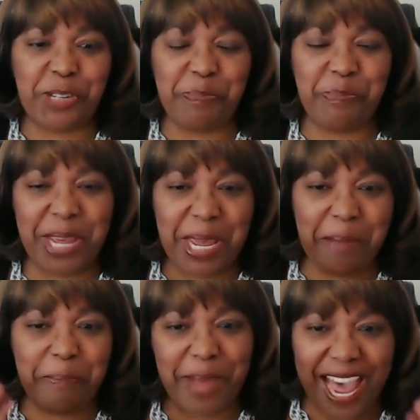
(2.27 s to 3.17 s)
to
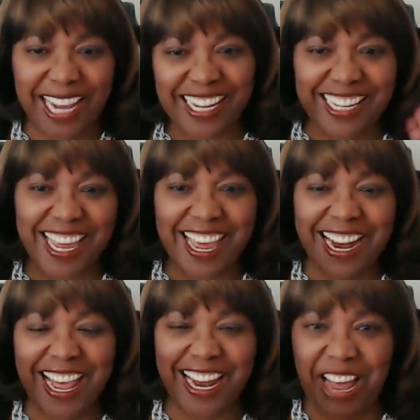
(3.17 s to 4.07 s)
be back
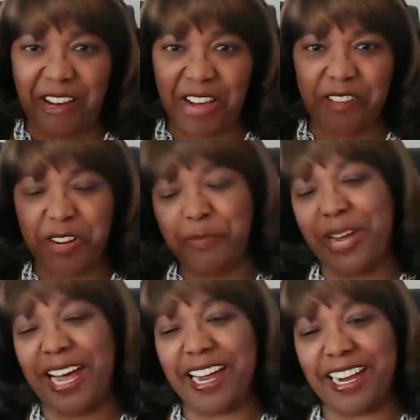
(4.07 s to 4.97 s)
again. Hello,
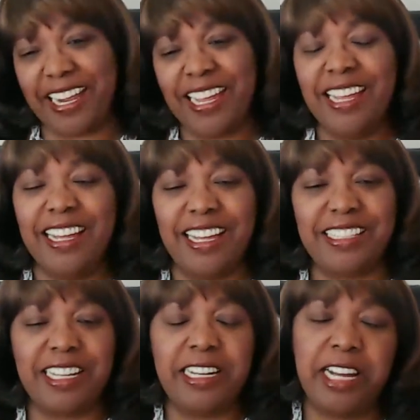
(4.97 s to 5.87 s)
everybody.
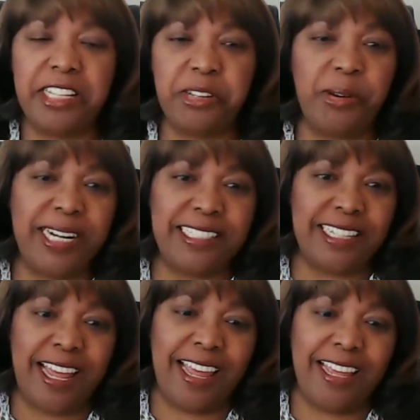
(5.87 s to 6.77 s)
It's another great
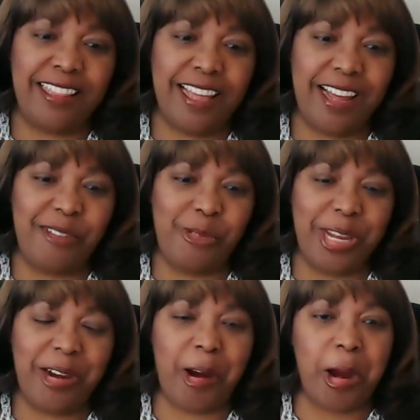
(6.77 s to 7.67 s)
day that
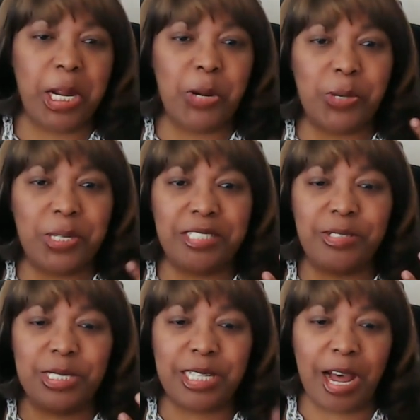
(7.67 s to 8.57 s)
we are going to
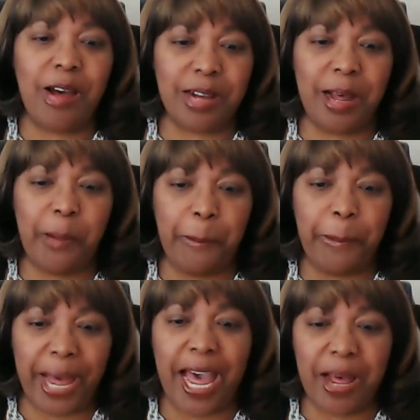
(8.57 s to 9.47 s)
talk
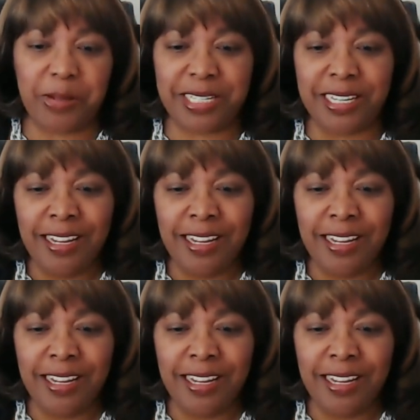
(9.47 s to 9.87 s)
about.